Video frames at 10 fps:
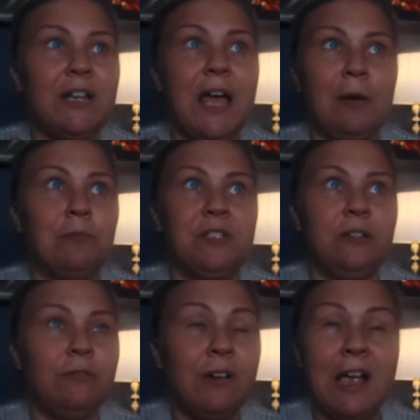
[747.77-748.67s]

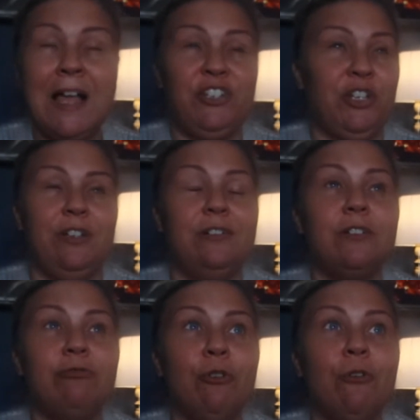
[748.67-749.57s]
absolute legend
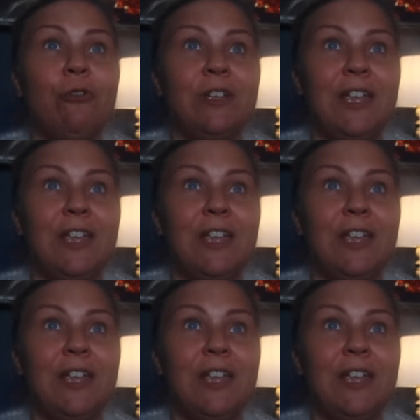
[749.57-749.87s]
for